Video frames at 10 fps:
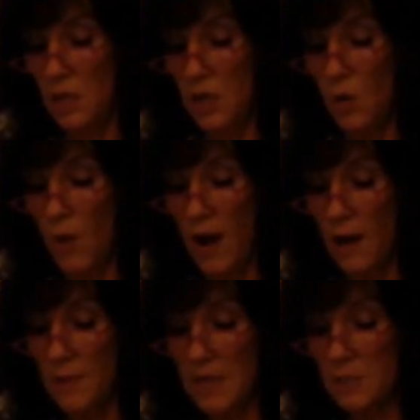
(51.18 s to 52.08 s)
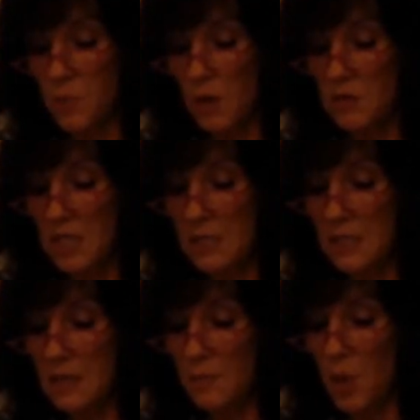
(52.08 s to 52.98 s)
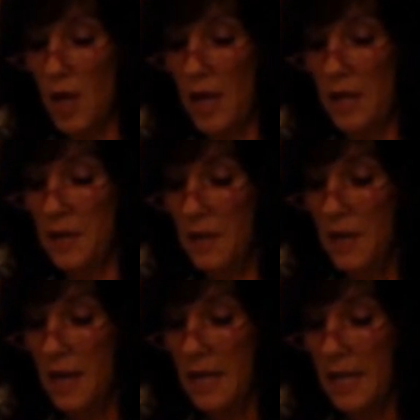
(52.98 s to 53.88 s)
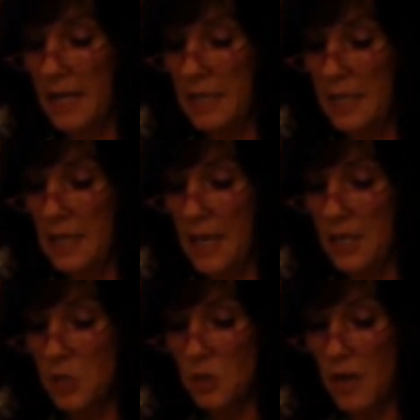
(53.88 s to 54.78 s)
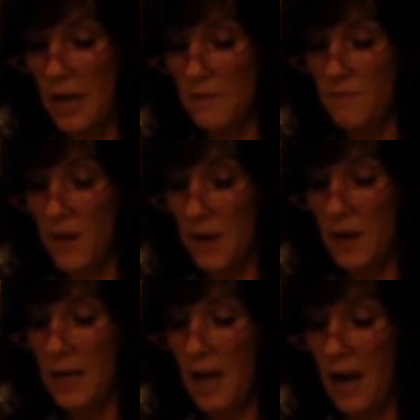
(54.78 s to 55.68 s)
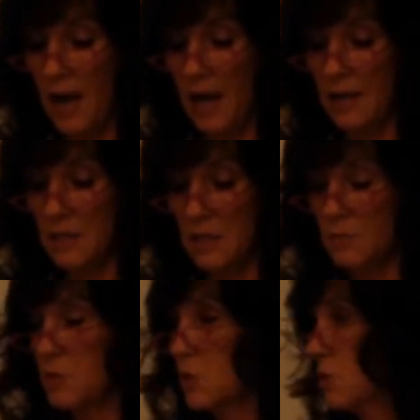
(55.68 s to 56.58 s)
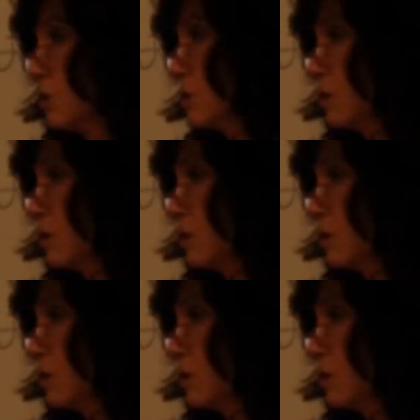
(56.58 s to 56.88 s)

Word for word: You know why? Because proteins in the blood can denature at very high temperature.